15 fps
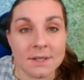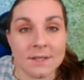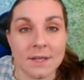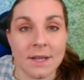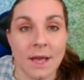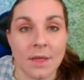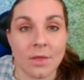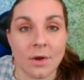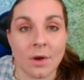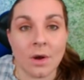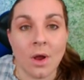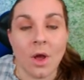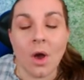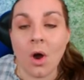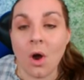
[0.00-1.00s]
together
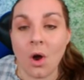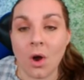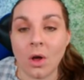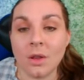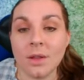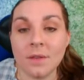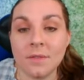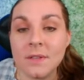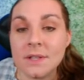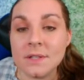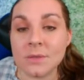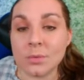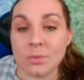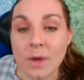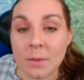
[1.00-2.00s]
all of
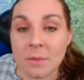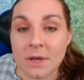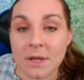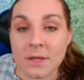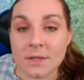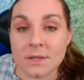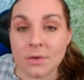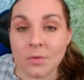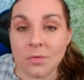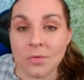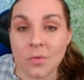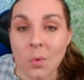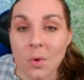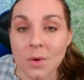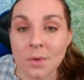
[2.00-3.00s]
these remedies
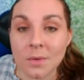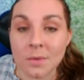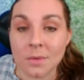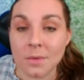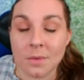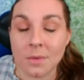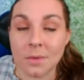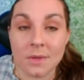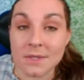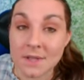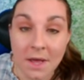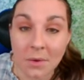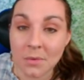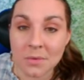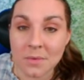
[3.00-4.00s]
for the
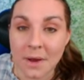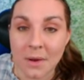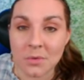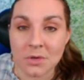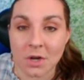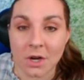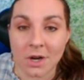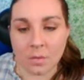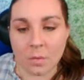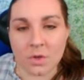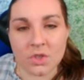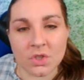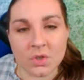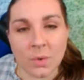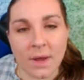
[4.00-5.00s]
town around her?
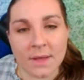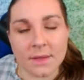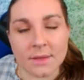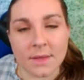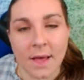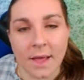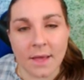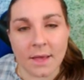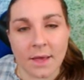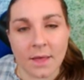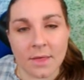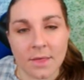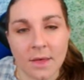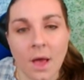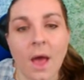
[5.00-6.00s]
Which do I like? I
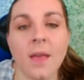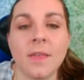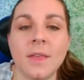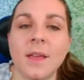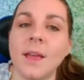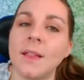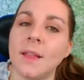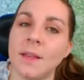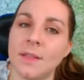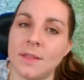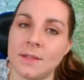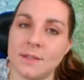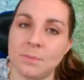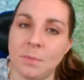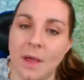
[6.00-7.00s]
think I think I like
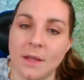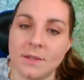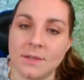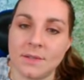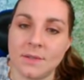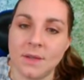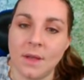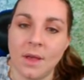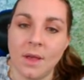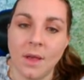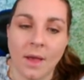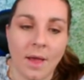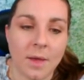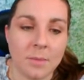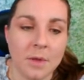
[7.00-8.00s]
this best.
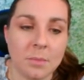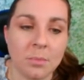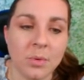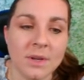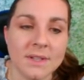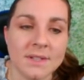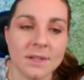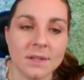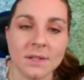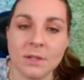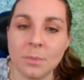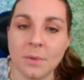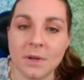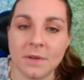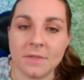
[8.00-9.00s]
Um, it brings in a
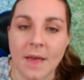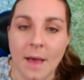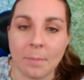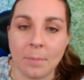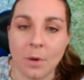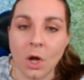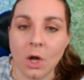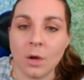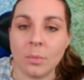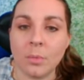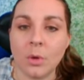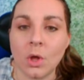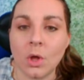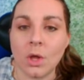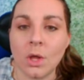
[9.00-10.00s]
little bit of that
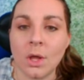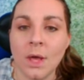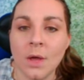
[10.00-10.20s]
purple